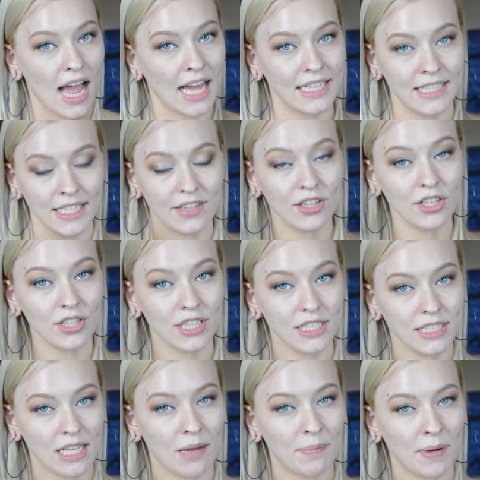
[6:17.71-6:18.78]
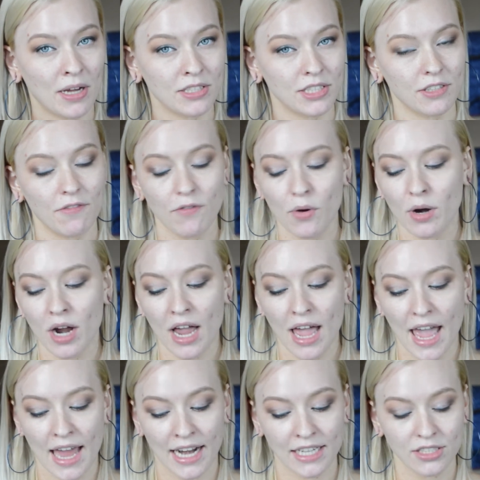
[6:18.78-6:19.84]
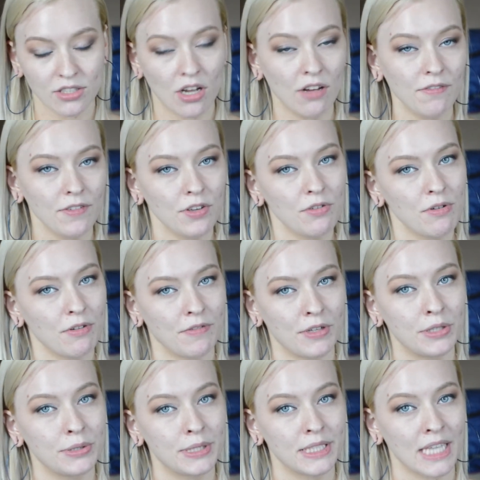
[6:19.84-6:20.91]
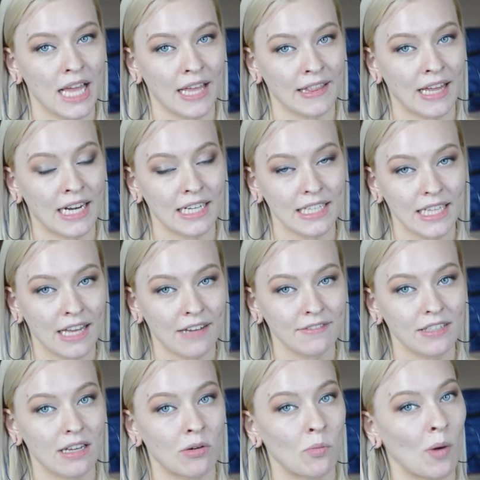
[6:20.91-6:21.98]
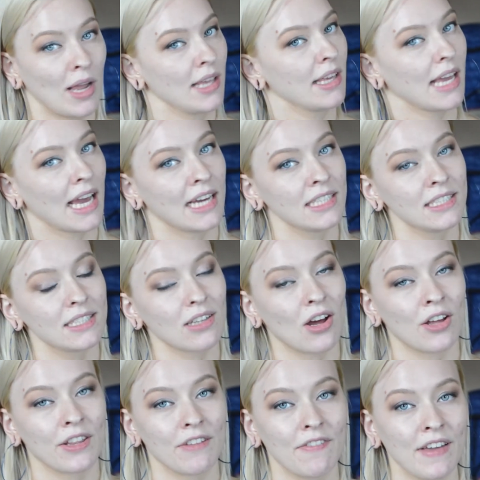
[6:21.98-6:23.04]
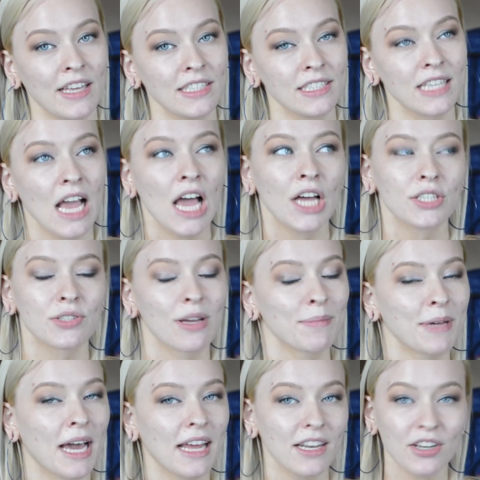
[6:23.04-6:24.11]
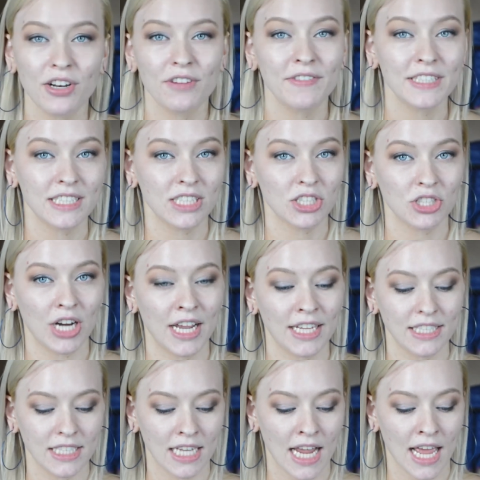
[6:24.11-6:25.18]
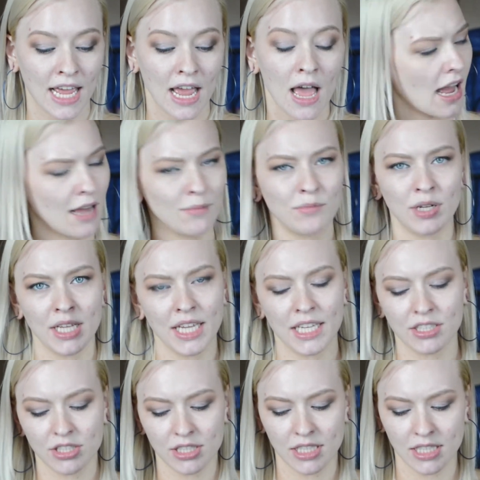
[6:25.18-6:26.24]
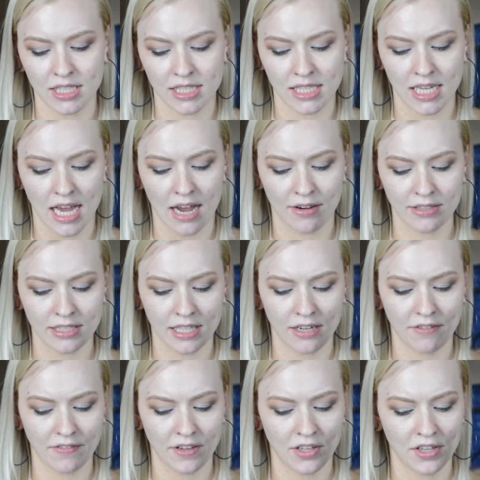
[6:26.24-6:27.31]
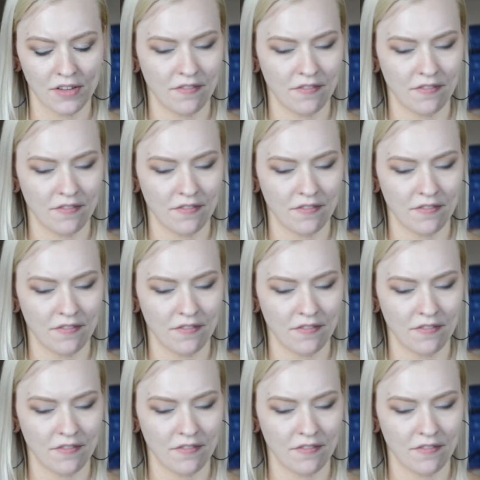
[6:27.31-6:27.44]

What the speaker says: I did look this up on Sephora, and I saw a few reviews saying that it left a white cast on the face, so I'm kind of nervous to try it today. I'm really interested to see how it's going to feel on the